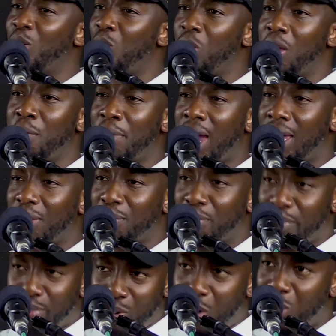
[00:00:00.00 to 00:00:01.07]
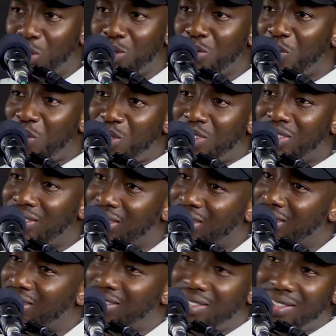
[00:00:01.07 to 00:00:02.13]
yo, am I broke or?